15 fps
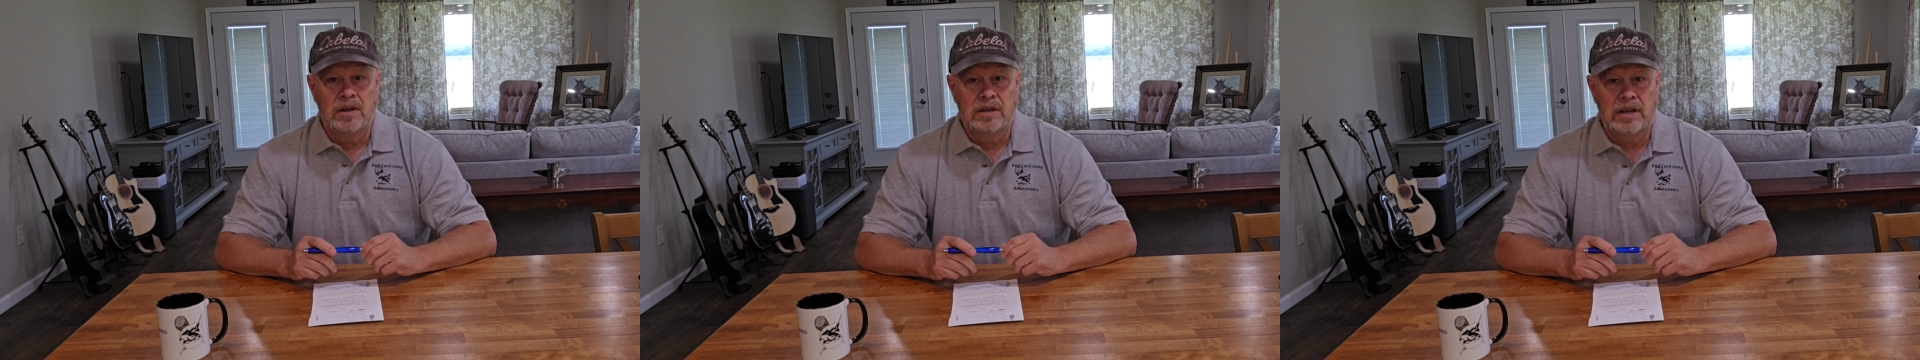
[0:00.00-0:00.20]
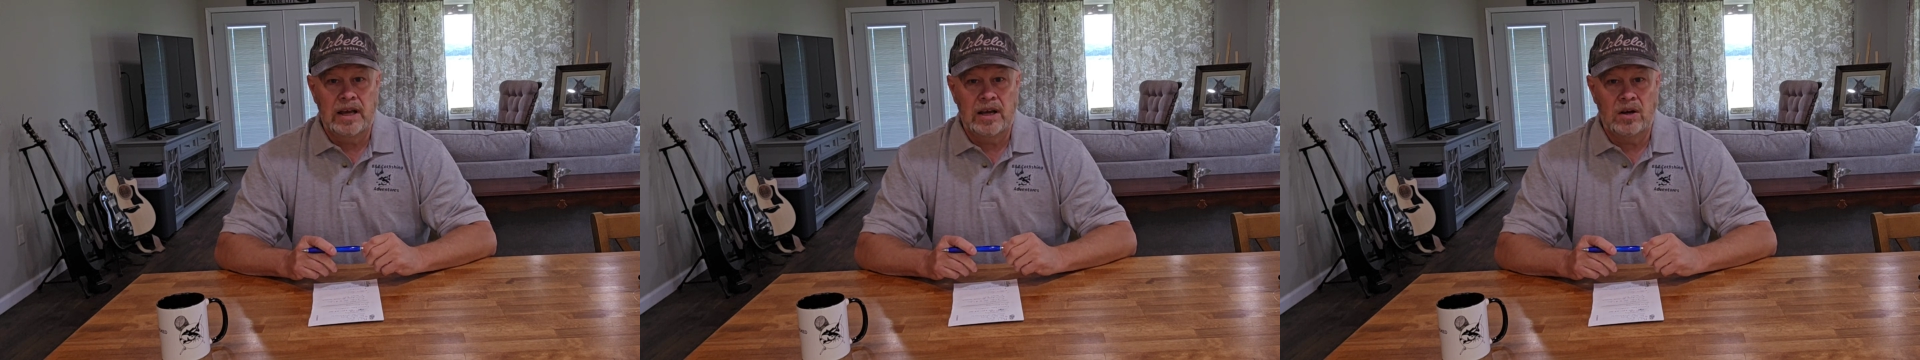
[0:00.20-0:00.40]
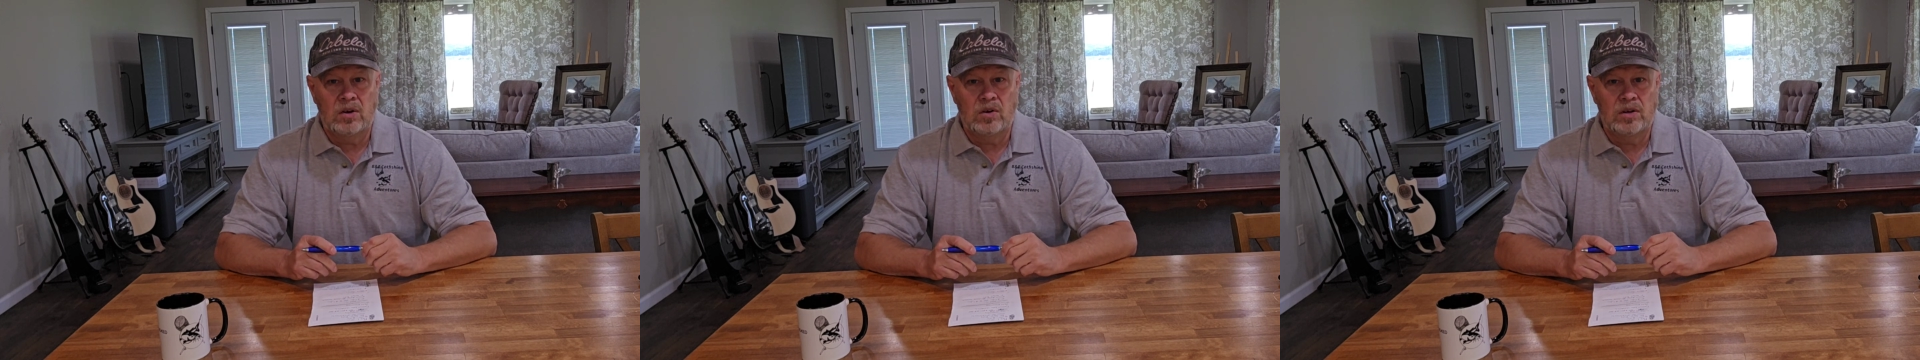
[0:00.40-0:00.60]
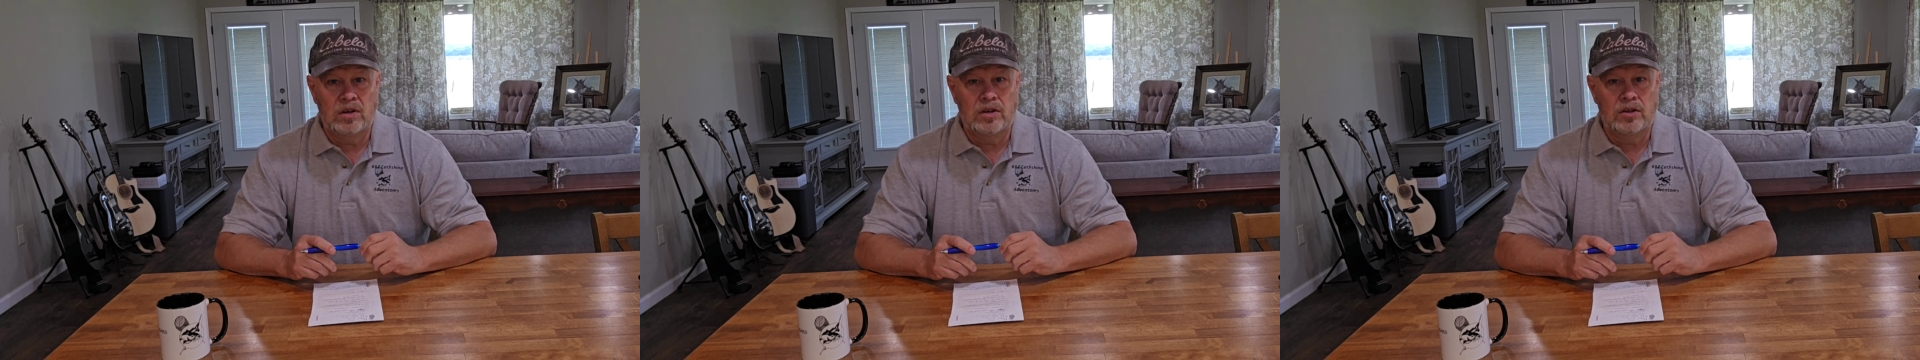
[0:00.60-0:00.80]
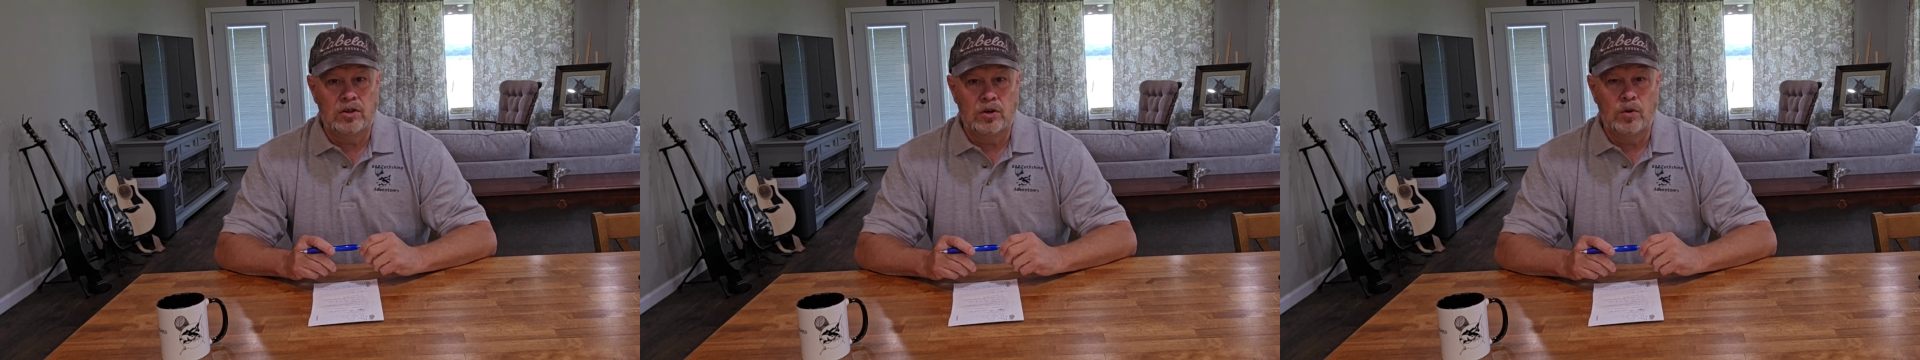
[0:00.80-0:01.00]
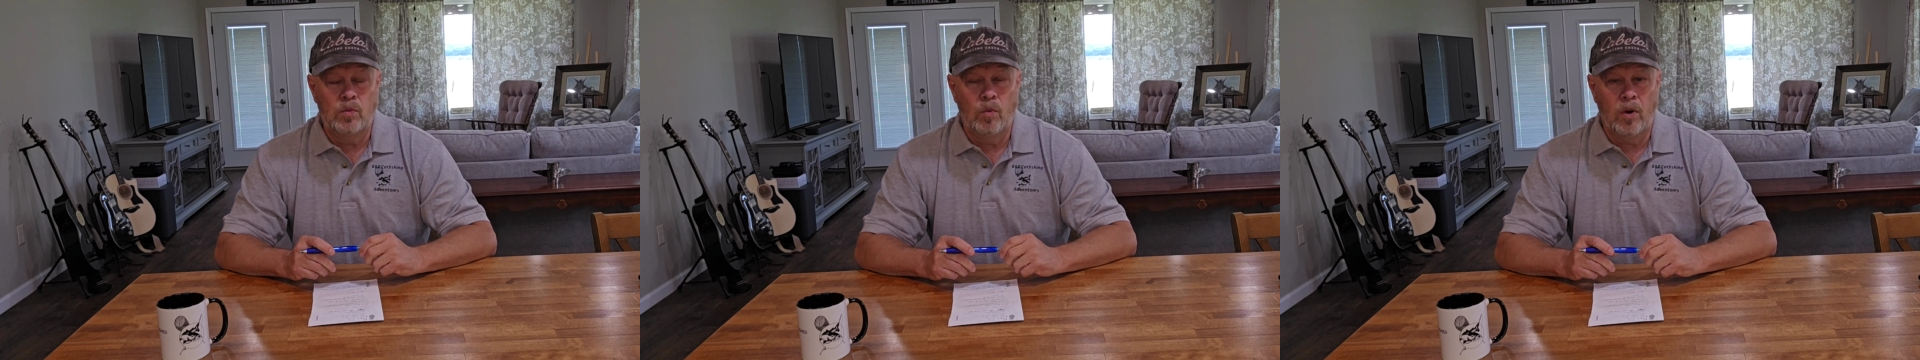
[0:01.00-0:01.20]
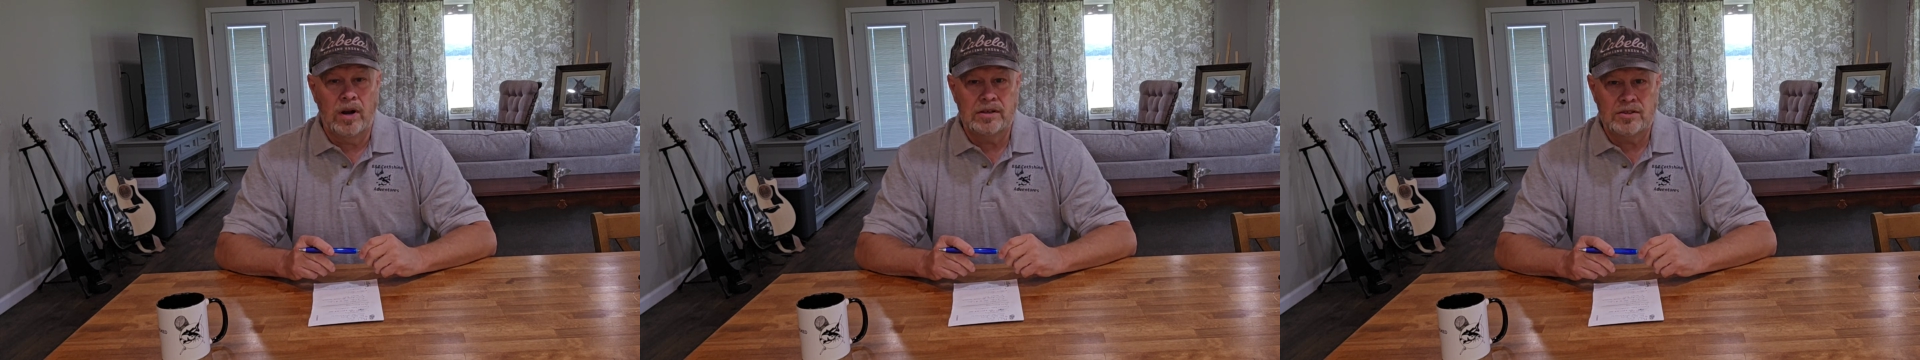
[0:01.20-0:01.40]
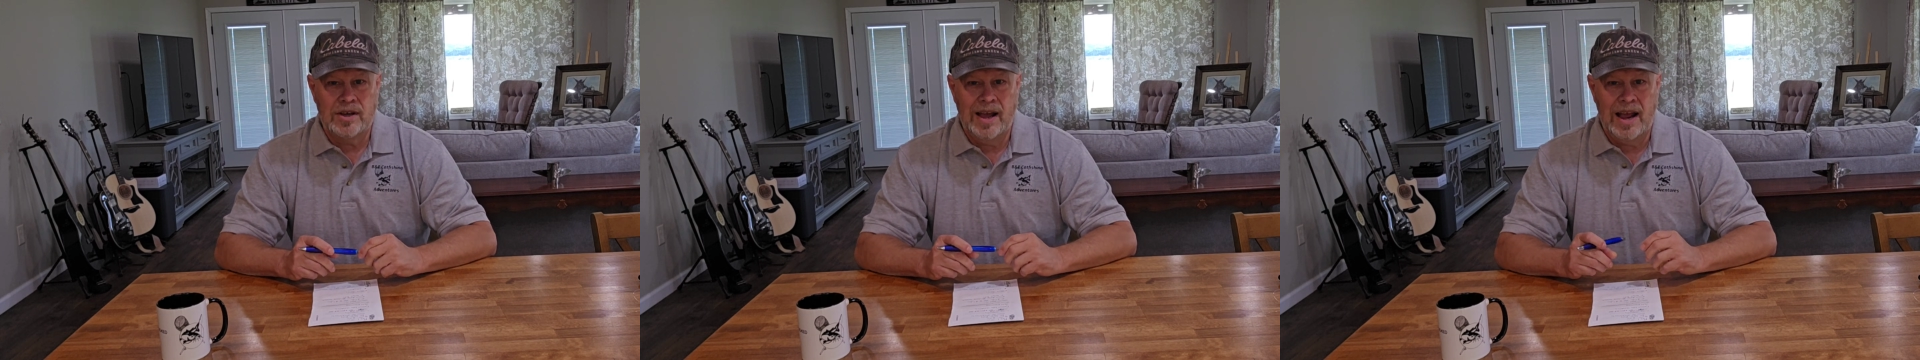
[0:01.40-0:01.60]
Now, you
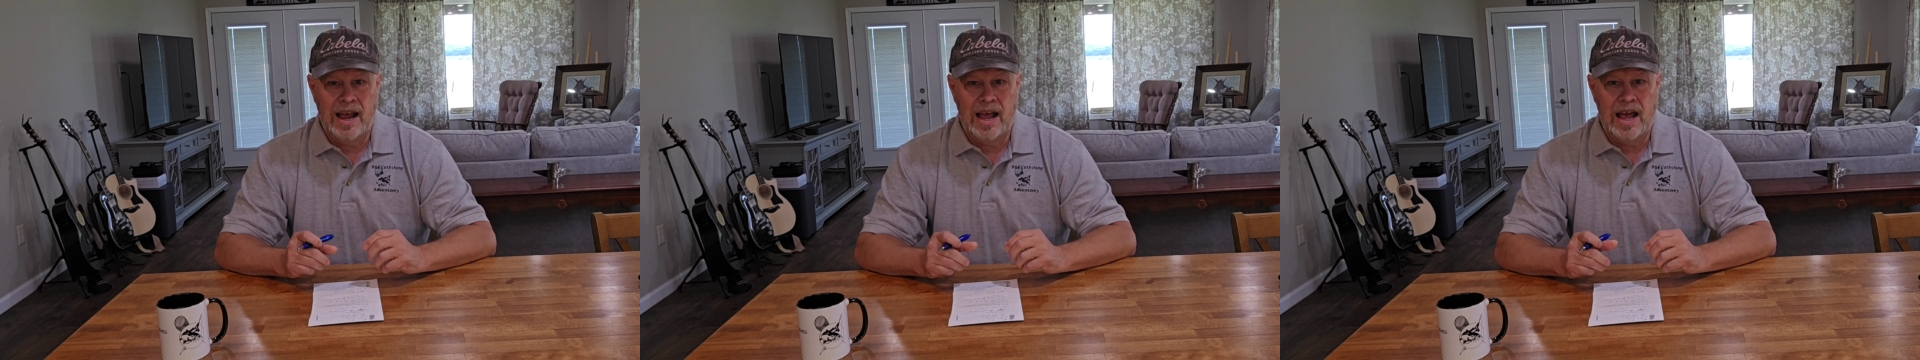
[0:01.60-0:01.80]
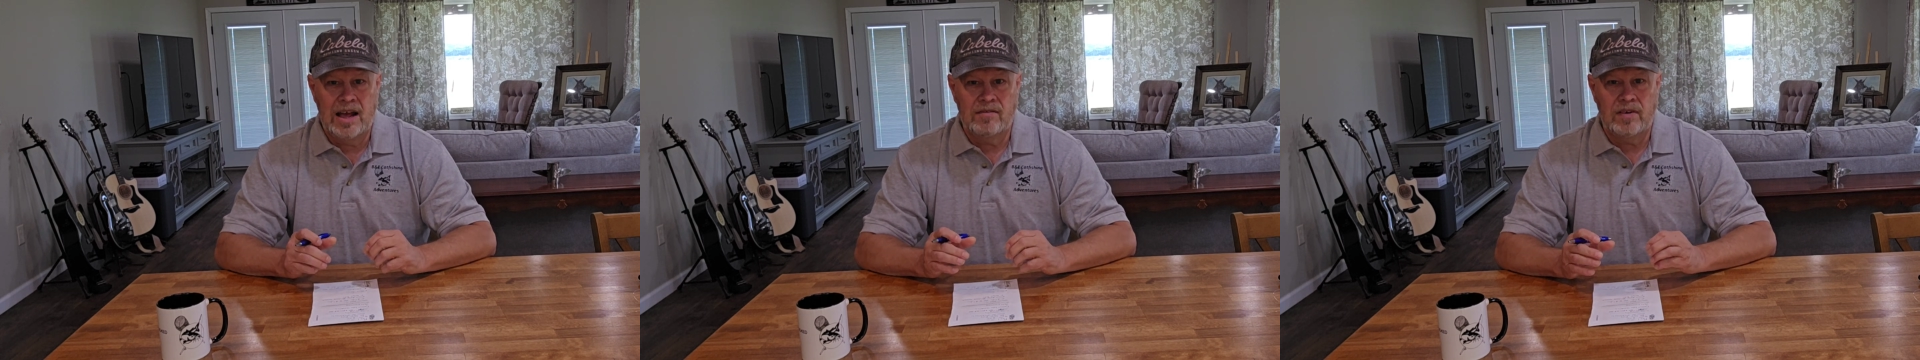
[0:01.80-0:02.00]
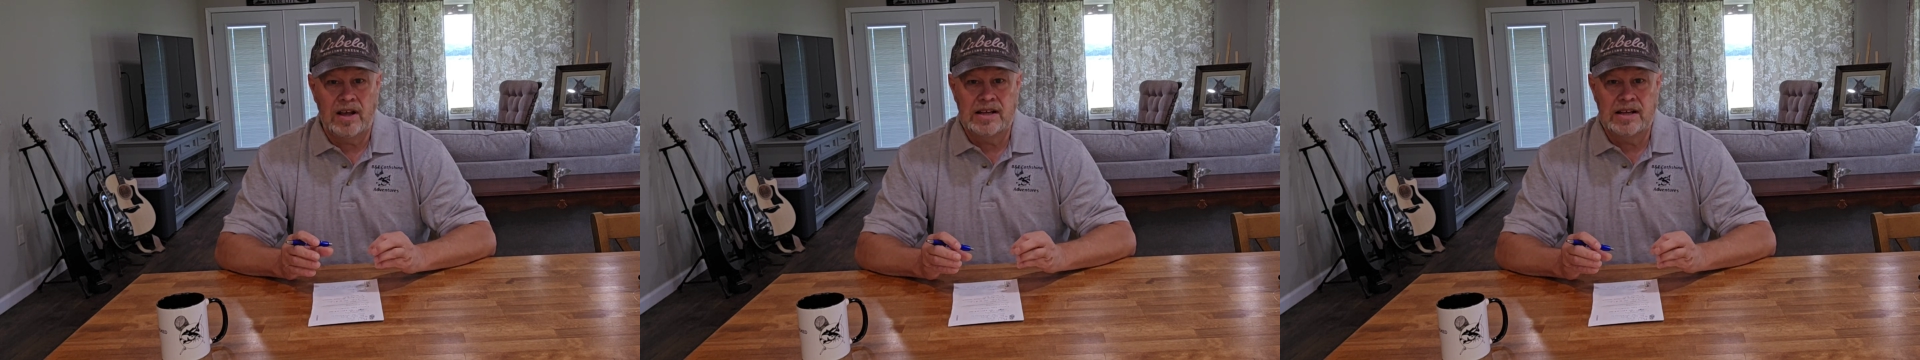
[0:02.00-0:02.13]
want to have